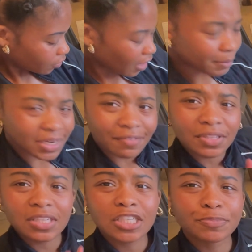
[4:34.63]
I mean,
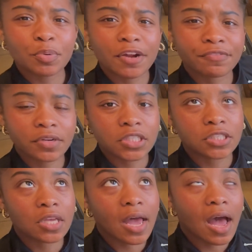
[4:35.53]
everything is
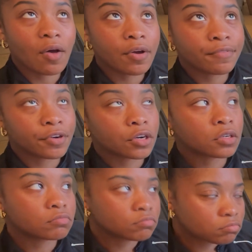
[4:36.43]
preference.
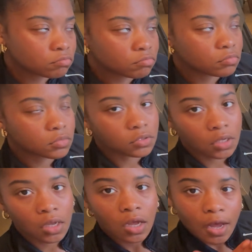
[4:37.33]
However,
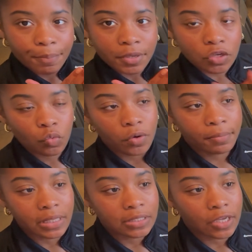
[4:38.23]
a peaked
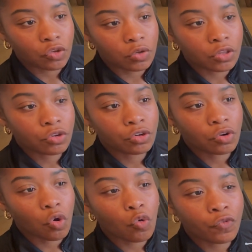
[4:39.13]
one means that you
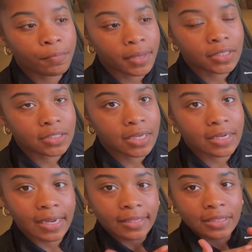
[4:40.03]
either over mixed it,
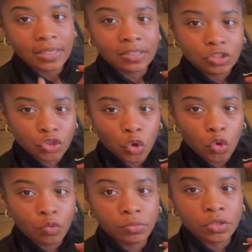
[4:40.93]
and I think
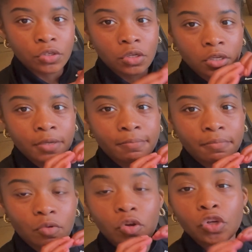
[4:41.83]
domed
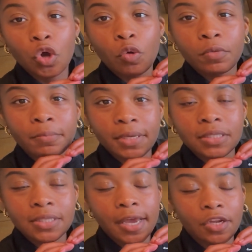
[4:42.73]

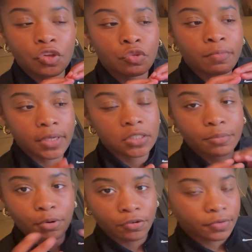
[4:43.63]
means that you mixed
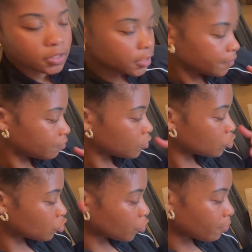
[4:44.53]
it perfectly.
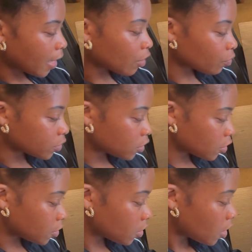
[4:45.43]
So the batter was
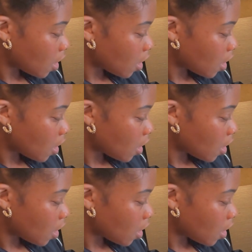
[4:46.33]
good.